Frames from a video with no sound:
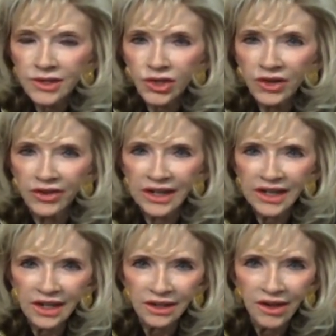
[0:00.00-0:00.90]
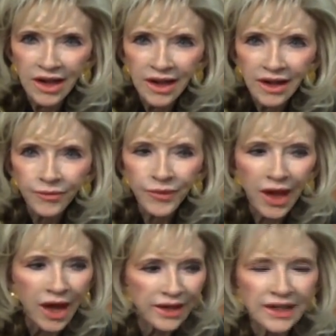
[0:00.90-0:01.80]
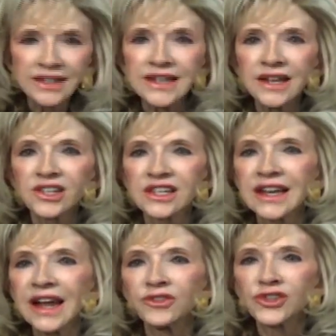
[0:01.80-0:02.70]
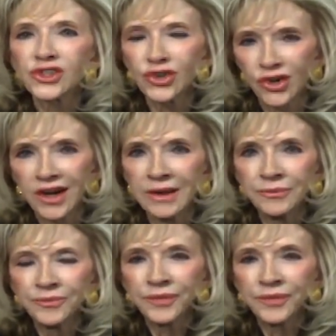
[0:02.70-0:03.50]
Sort of a little condensed life story.